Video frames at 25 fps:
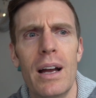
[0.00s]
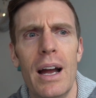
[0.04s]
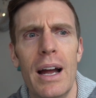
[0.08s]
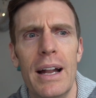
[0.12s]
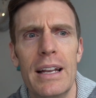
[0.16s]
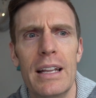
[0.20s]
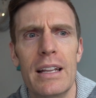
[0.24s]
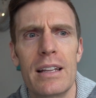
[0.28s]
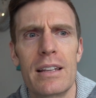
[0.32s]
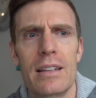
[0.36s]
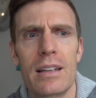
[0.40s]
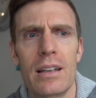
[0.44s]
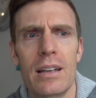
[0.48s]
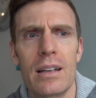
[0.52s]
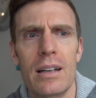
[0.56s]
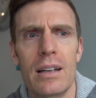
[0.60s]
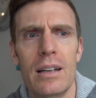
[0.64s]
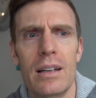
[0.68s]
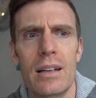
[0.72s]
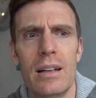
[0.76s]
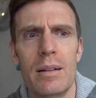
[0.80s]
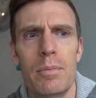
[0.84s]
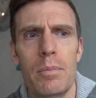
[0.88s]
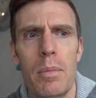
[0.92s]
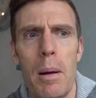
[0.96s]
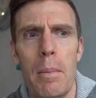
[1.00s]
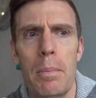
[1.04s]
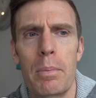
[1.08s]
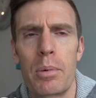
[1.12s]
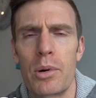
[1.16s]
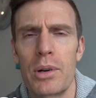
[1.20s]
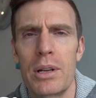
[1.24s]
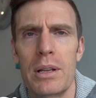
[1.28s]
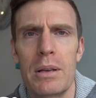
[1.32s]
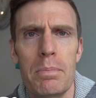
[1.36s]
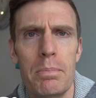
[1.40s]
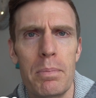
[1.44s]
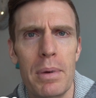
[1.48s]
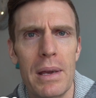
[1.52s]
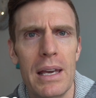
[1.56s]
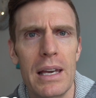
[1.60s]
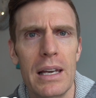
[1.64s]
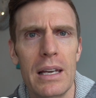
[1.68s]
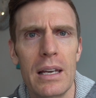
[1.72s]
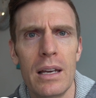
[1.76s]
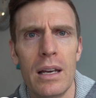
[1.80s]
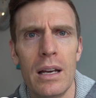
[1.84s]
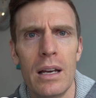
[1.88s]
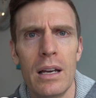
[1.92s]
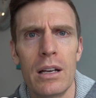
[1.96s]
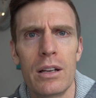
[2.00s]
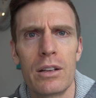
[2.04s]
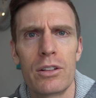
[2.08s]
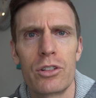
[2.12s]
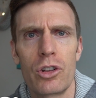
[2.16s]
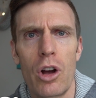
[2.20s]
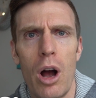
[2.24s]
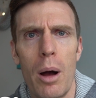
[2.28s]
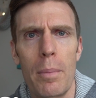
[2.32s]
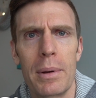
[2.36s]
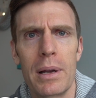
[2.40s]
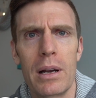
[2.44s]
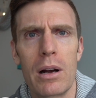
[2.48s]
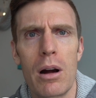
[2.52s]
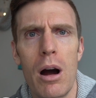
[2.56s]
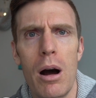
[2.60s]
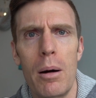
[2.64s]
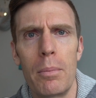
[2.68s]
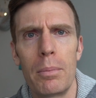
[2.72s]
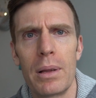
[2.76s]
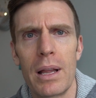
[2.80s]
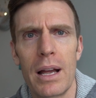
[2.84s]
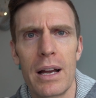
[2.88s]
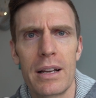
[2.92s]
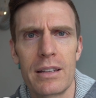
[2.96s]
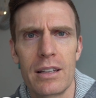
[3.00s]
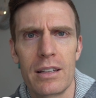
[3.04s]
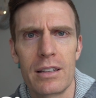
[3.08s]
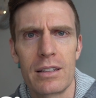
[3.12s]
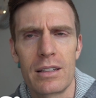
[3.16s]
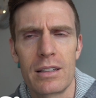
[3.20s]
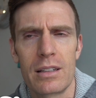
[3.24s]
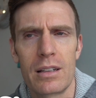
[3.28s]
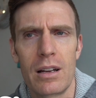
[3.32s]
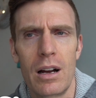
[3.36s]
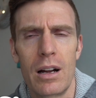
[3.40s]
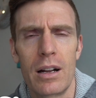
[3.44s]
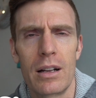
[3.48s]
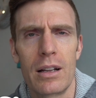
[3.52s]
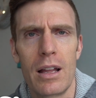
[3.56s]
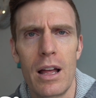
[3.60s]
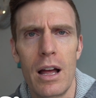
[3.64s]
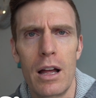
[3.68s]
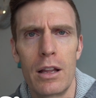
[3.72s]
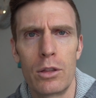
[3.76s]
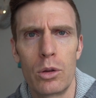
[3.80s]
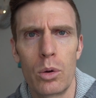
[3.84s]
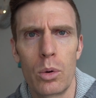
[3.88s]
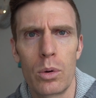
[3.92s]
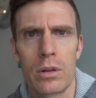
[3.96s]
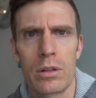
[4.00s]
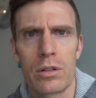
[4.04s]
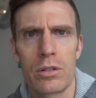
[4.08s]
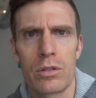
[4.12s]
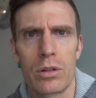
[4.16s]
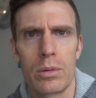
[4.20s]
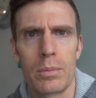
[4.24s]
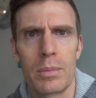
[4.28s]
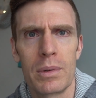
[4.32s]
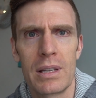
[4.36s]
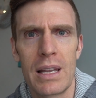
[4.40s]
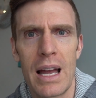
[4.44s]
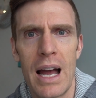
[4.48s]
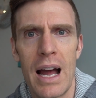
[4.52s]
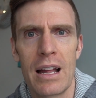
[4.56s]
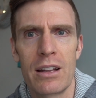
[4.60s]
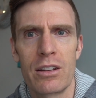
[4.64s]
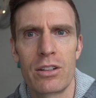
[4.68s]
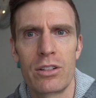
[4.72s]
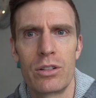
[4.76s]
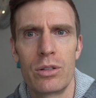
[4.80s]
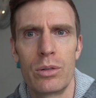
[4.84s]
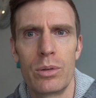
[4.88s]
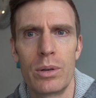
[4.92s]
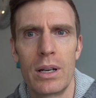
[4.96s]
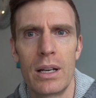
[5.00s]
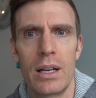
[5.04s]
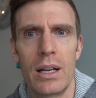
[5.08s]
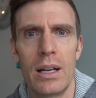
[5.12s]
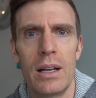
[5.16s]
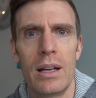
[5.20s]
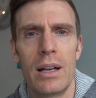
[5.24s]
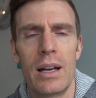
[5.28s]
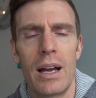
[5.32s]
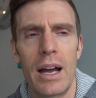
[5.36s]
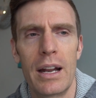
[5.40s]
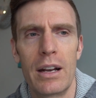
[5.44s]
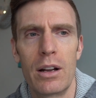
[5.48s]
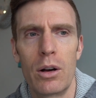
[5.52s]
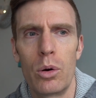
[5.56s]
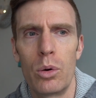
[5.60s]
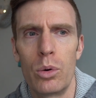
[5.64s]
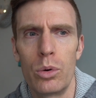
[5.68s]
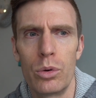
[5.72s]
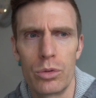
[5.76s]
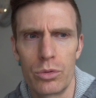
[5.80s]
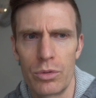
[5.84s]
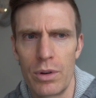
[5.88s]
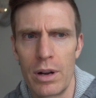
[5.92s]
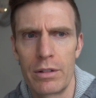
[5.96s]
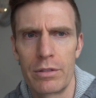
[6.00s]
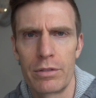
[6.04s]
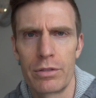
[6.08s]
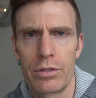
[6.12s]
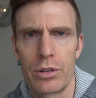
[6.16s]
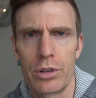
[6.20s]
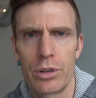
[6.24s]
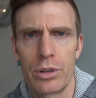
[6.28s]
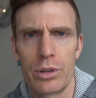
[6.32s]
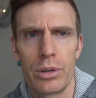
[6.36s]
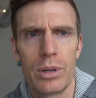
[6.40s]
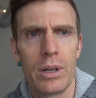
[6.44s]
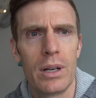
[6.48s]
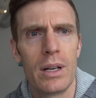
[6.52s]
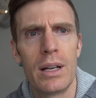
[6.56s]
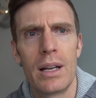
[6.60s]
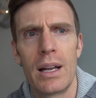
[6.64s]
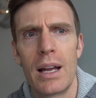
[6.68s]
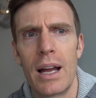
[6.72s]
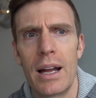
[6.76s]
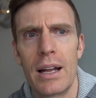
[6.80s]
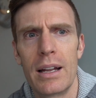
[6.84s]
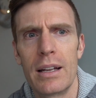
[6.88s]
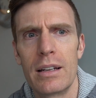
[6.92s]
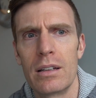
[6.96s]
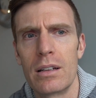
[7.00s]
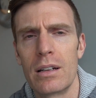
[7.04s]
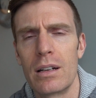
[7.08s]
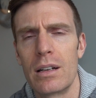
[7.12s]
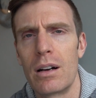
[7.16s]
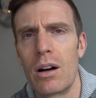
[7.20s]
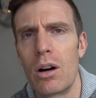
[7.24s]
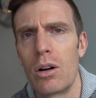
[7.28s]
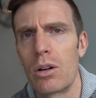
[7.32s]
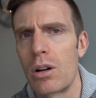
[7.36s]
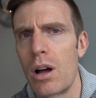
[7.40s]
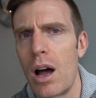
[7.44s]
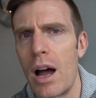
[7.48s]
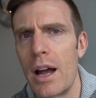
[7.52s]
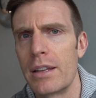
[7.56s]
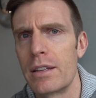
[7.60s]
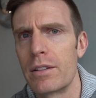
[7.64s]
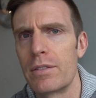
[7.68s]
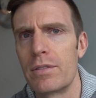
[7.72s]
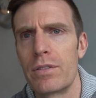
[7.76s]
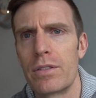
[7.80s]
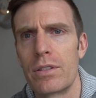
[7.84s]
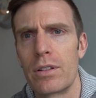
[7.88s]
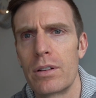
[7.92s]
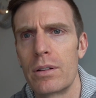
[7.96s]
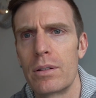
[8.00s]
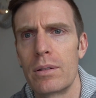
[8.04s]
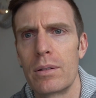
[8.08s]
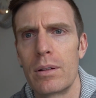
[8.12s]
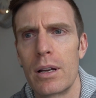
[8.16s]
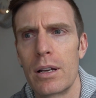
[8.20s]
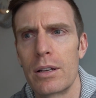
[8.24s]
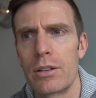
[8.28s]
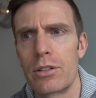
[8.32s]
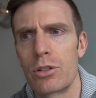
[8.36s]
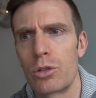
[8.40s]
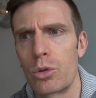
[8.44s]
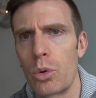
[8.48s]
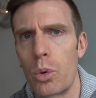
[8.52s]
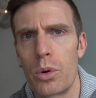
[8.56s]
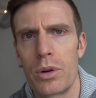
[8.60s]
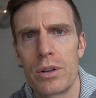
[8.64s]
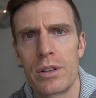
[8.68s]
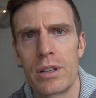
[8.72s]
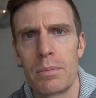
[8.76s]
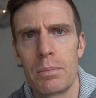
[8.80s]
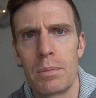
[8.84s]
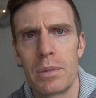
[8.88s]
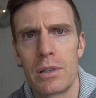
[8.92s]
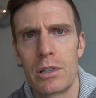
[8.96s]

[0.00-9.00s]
And it's a pretty big shopping complex. It's got a Nordstrom attached to it and a Holt Renfrew and all kinds of stores in